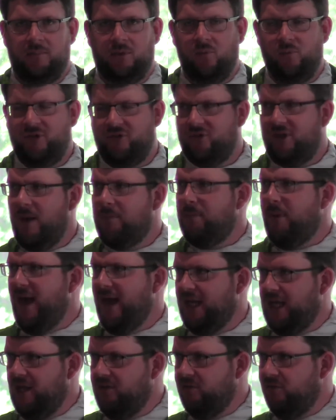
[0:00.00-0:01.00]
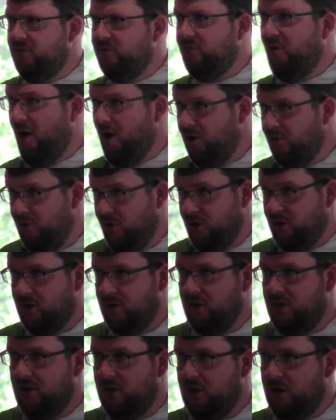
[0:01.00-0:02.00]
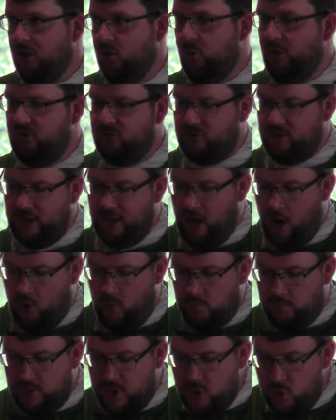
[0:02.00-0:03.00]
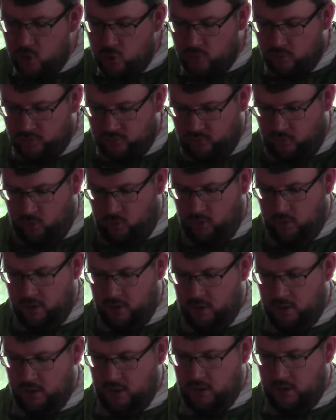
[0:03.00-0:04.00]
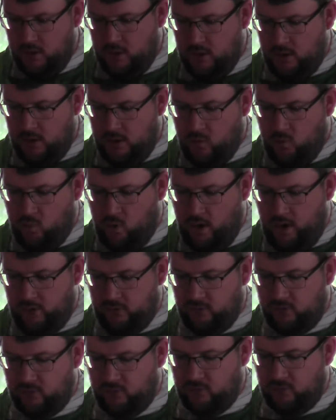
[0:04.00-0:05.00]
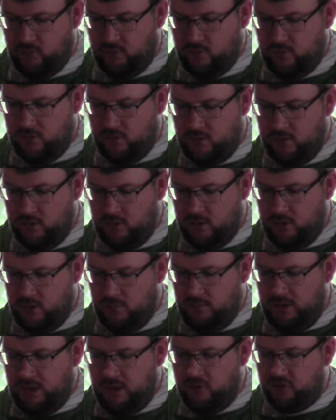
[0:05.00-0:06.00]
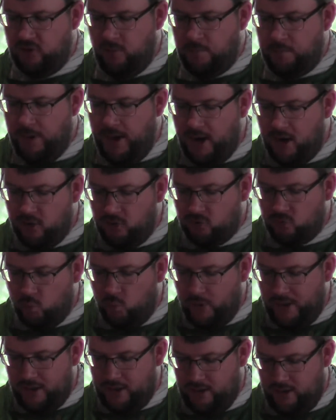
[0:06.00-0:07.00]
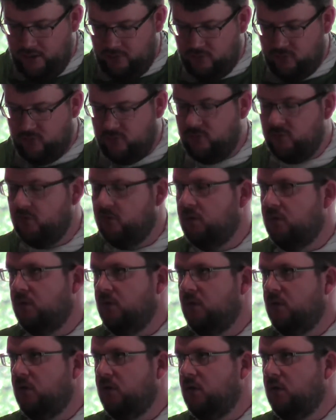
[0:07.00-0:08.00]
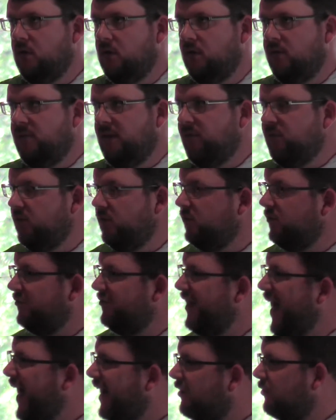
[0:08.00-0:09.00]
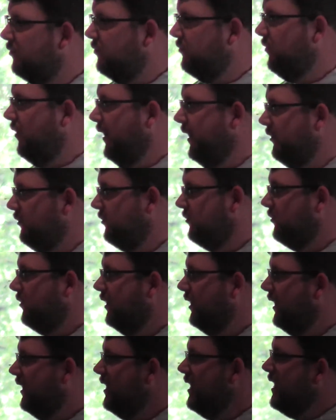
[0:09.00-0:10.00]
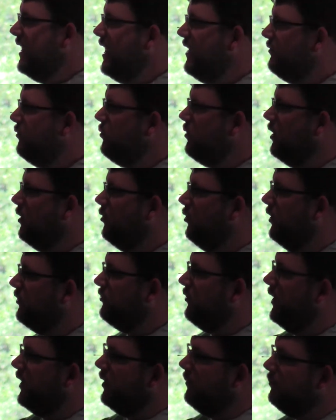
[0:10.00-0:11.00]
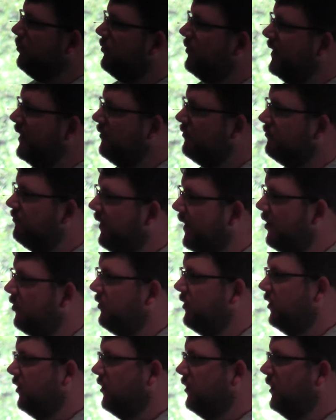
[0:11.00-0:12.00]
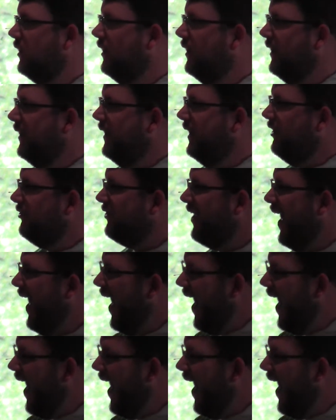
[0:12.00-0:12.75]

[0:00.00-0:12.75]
But when we step back even farther, we see how beautiful it was. Because it bears witness that this sacrifice, even when it looks like complete failure, is